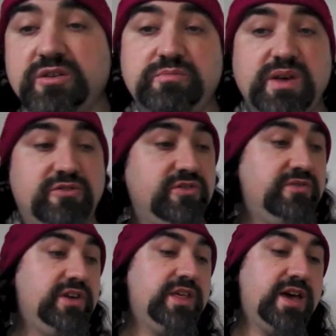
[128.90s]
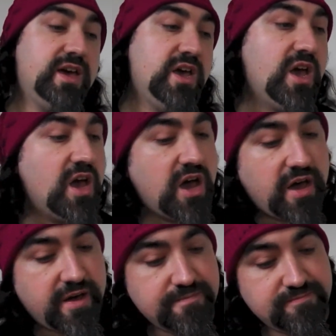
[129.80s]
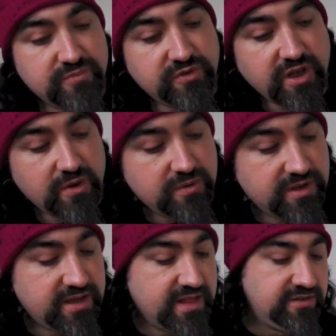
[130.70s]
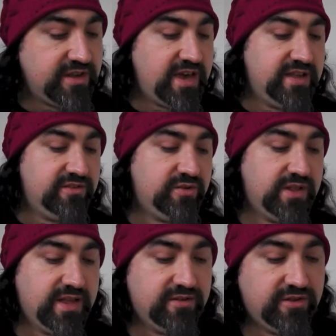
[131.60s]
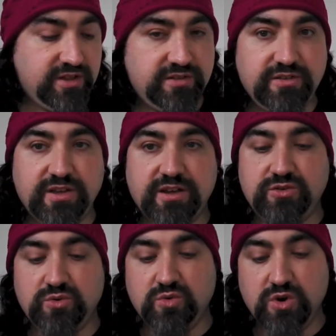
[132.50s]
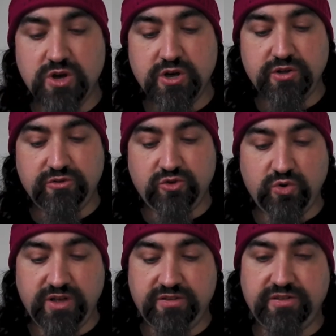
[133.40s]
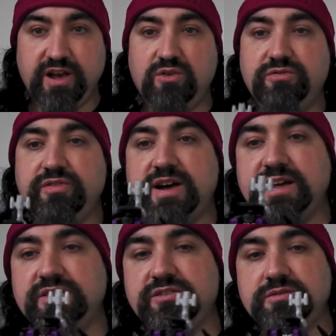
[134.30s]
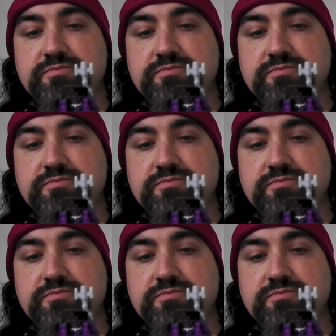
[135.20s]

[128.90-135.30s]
a bit of trivia there. So let's get into it then. So this is the actual toy itself, and